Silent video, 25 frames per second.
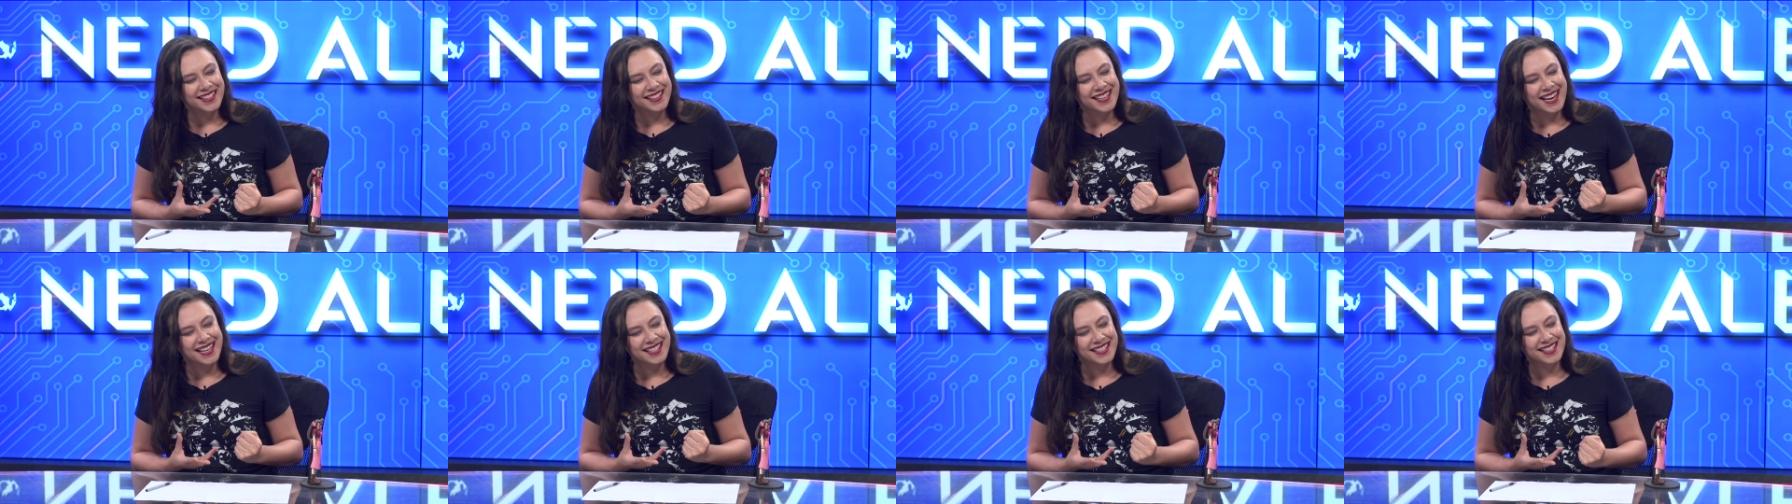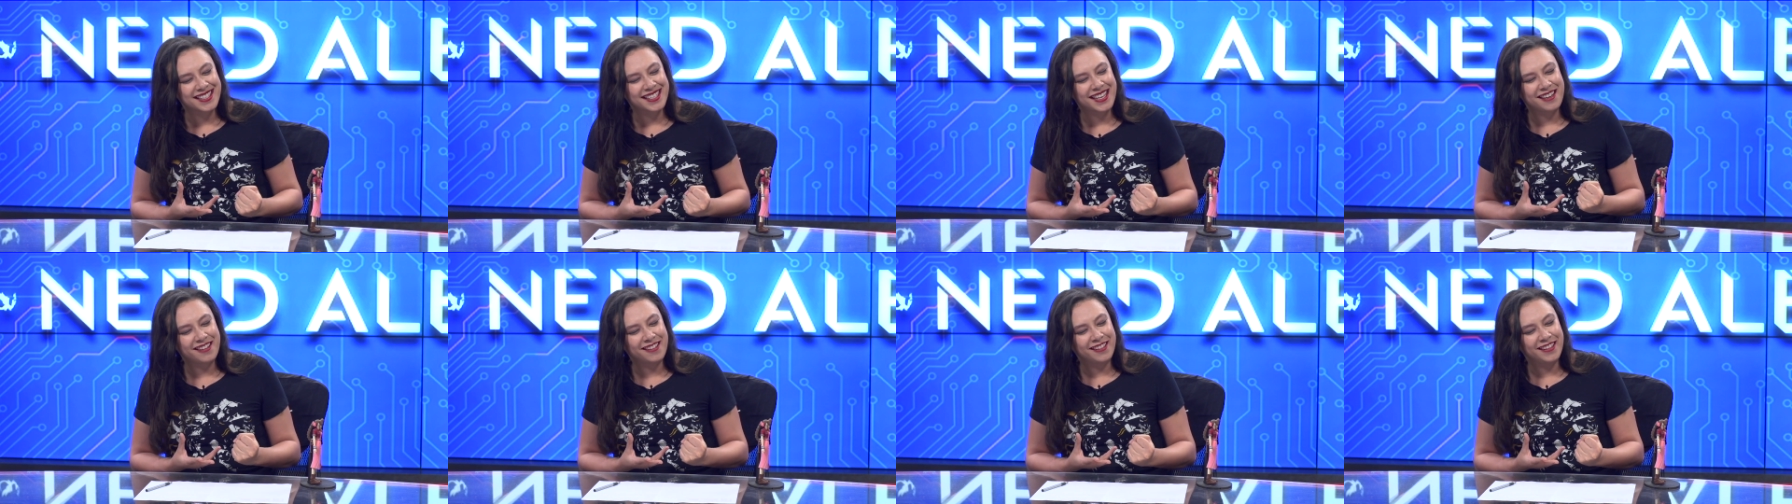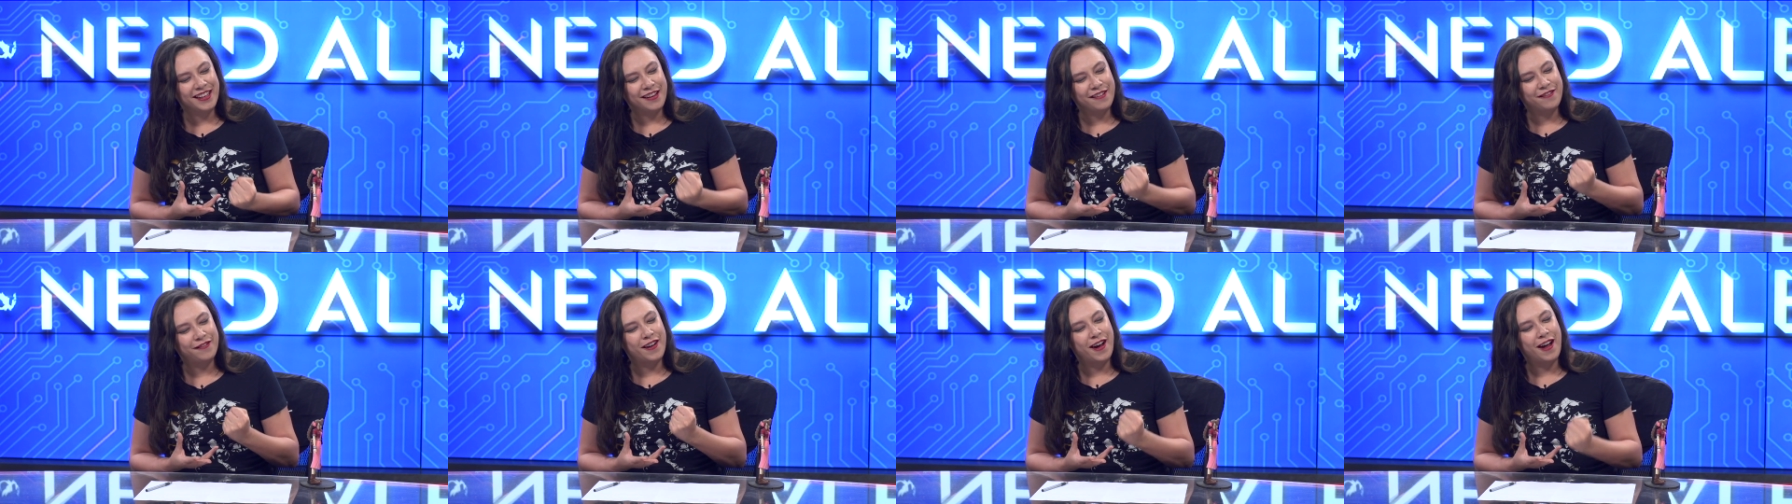
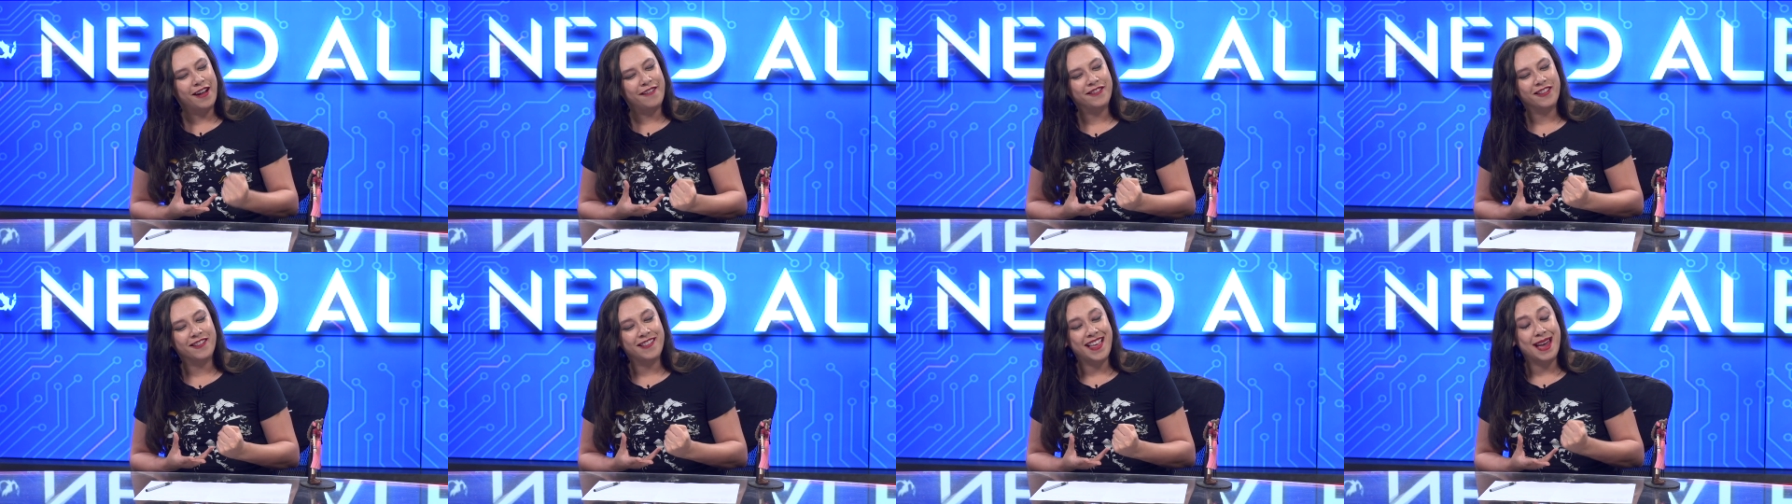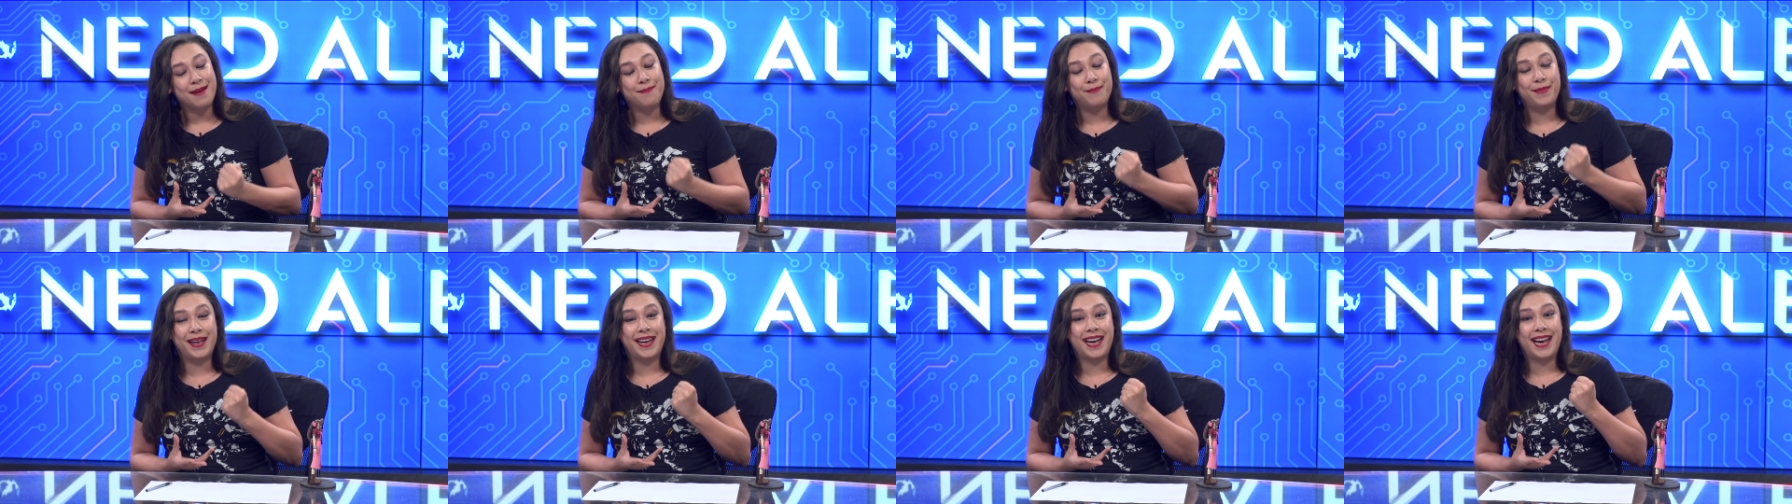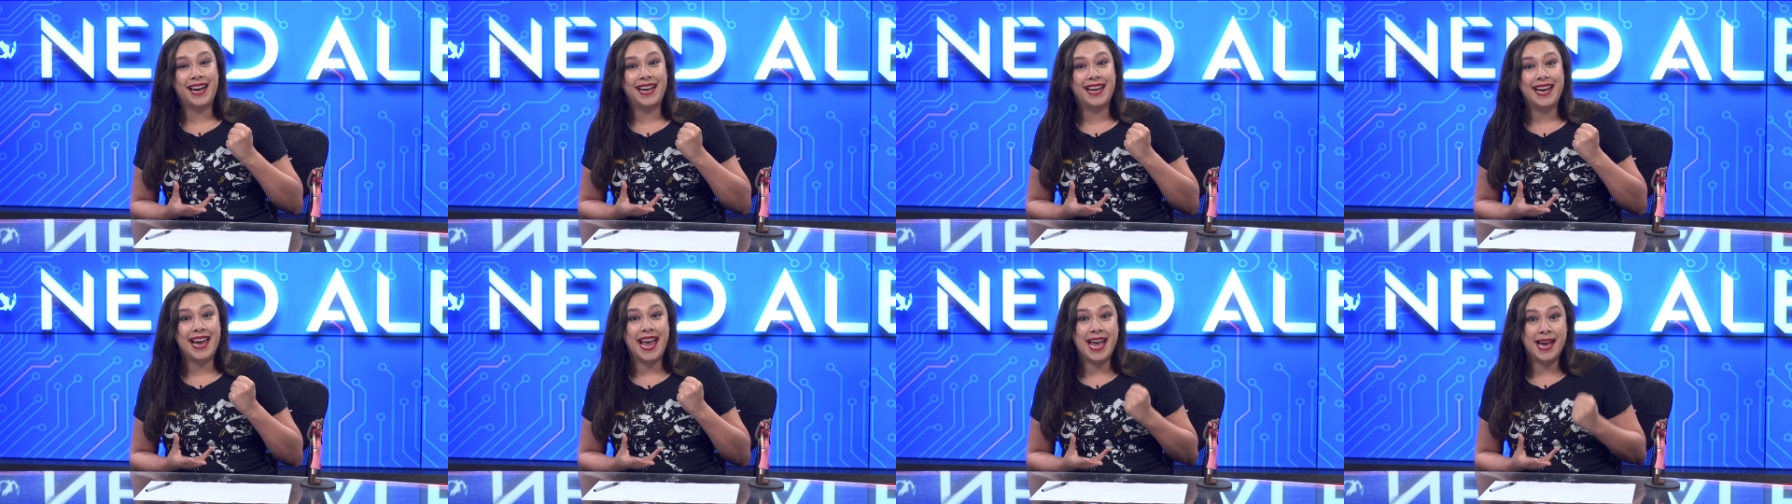necessarily fall for that, but
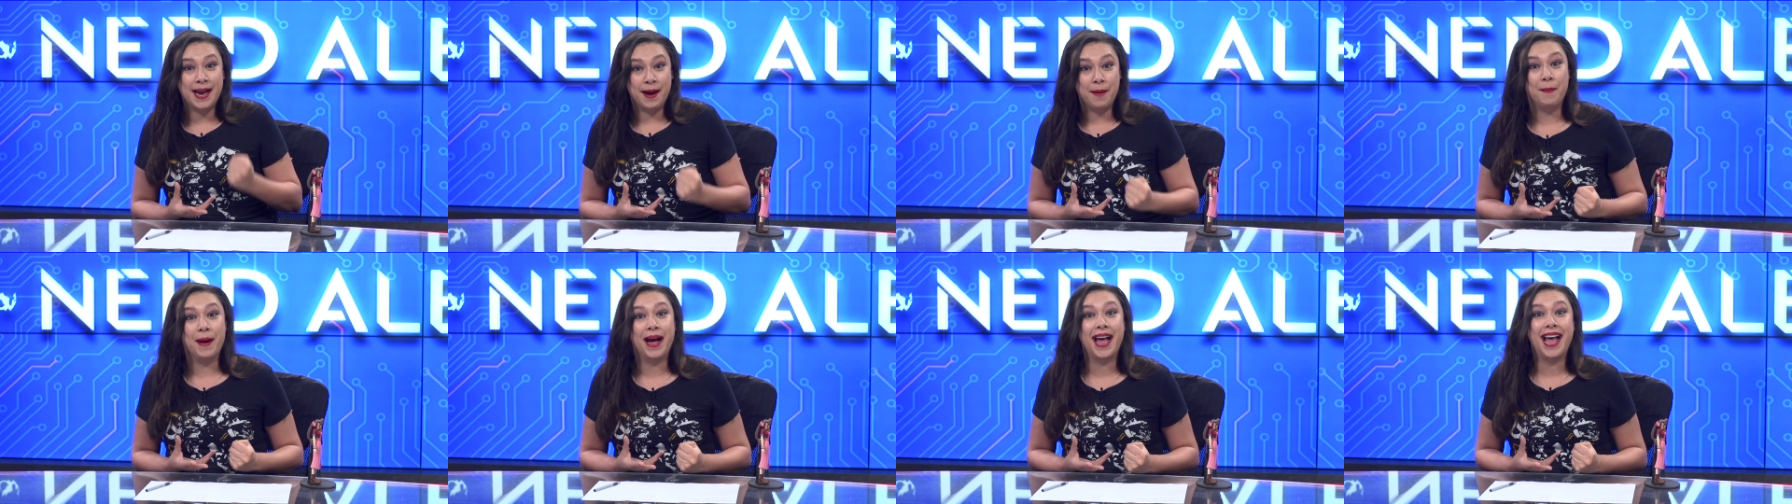I am.